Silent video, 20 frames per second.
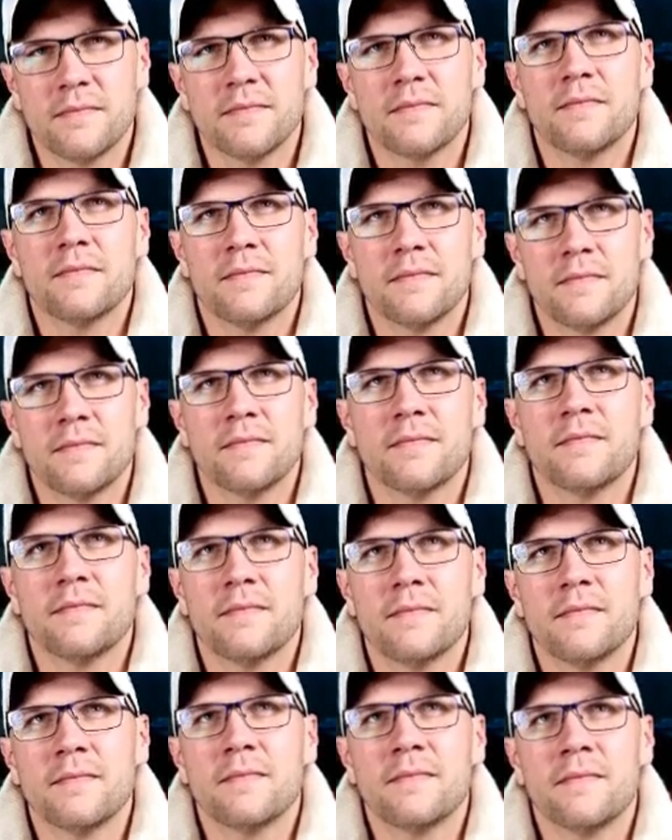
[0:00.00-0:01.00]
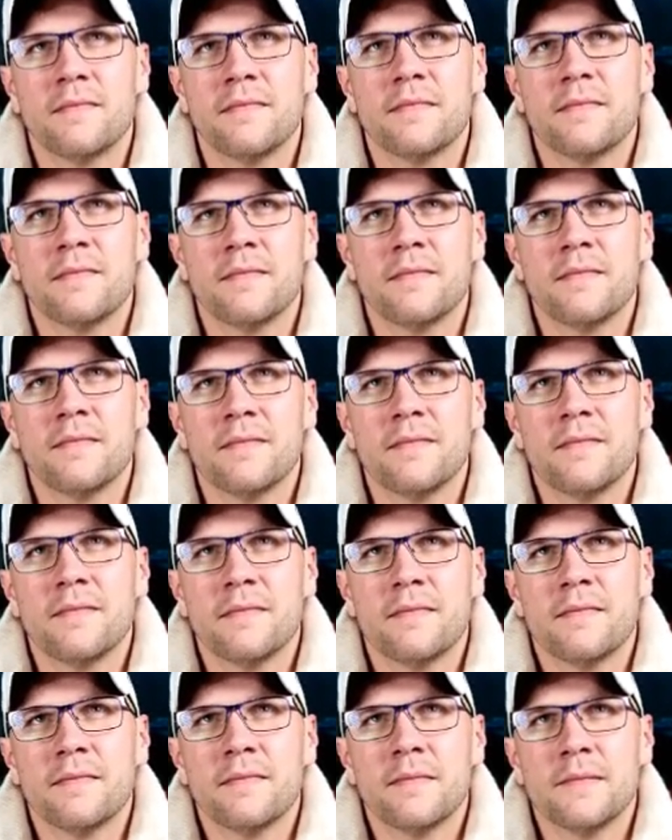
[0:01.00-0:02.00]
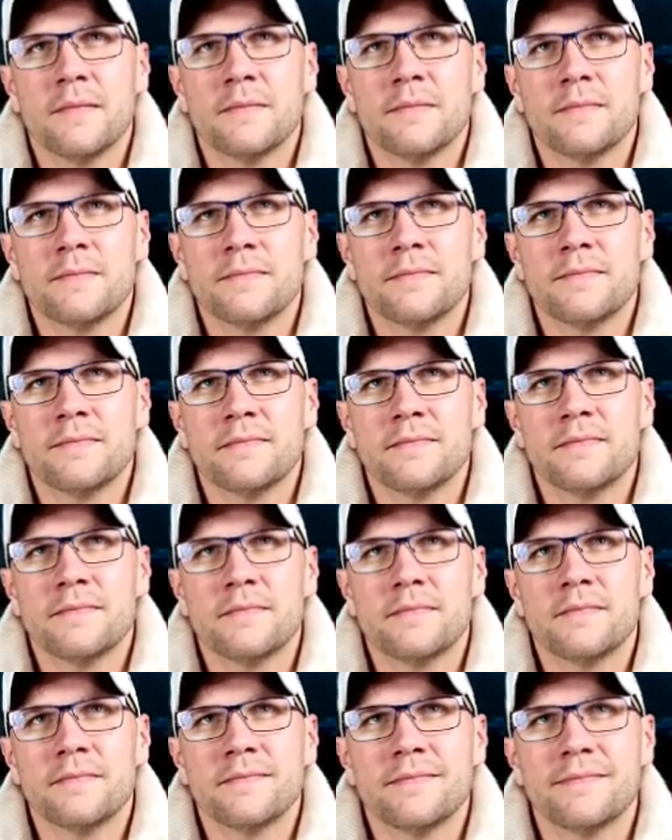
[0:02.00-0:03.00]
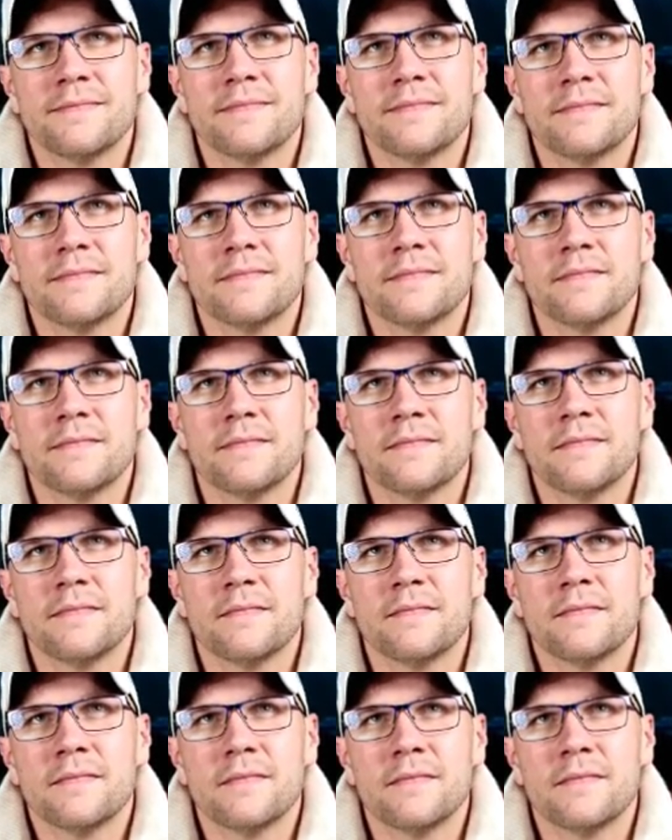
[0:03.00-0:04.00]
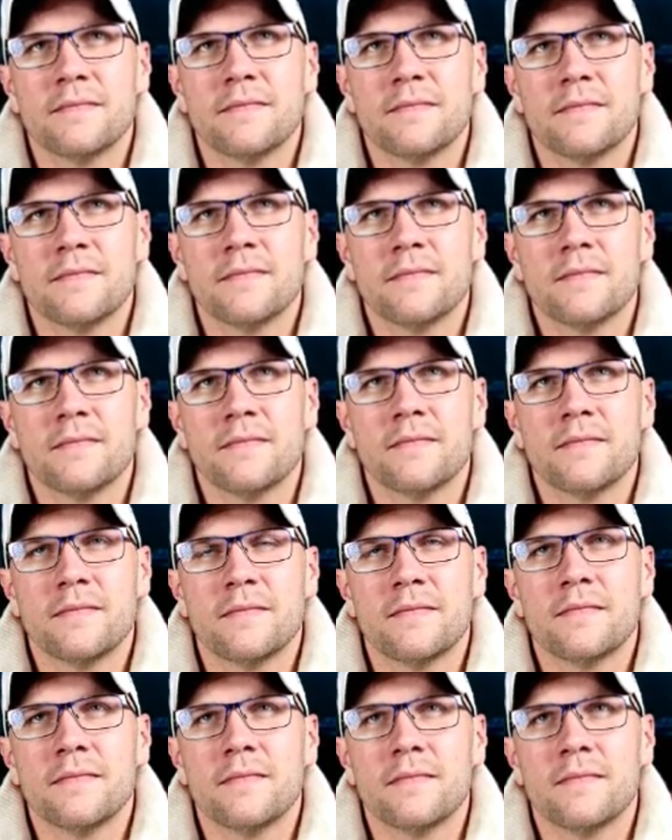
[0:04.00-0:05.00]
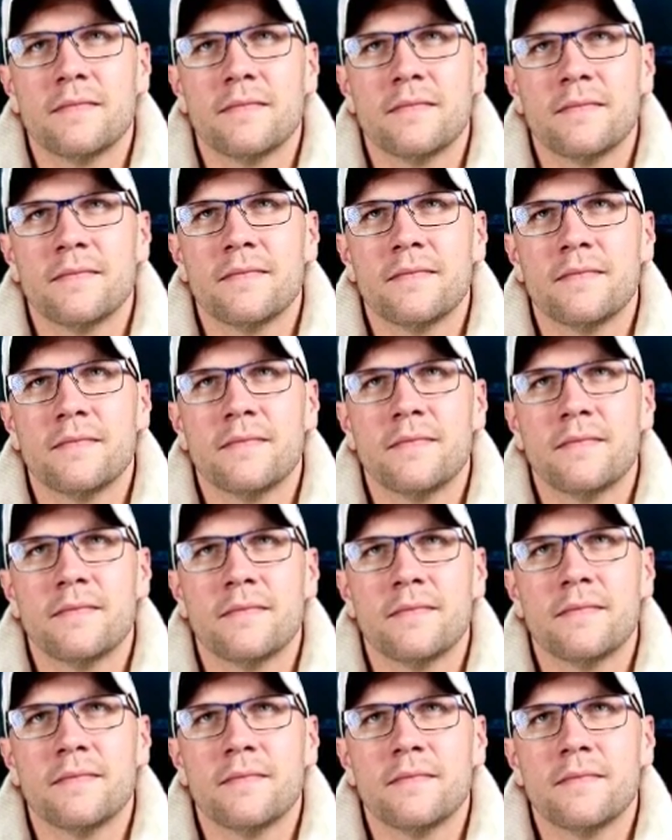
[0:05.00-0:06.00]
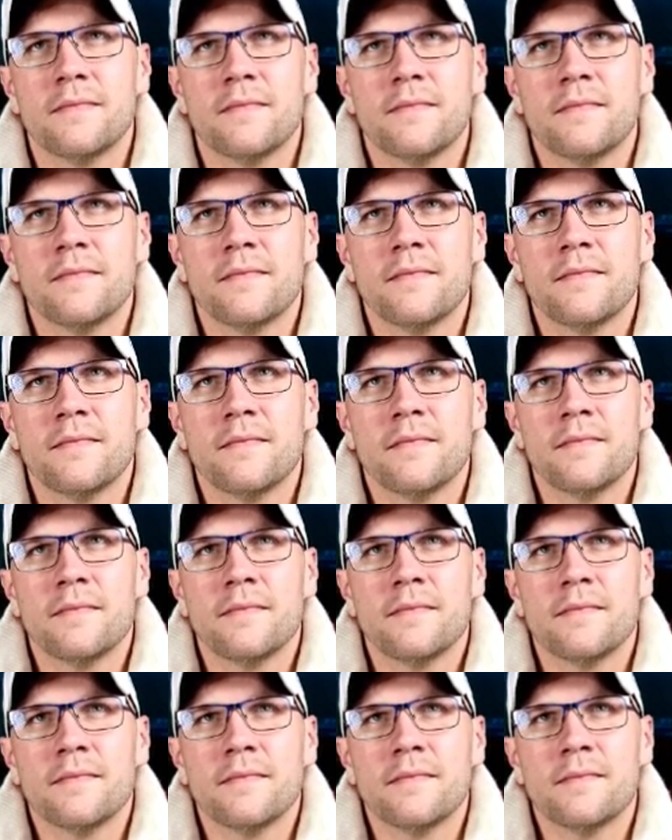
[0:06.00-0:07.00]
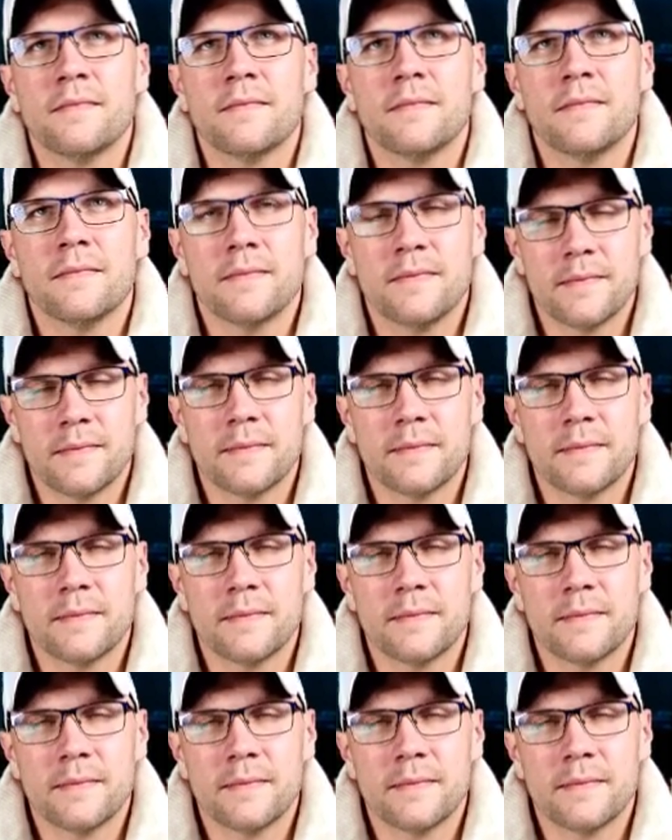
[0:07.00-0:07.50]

The person shown says nothing.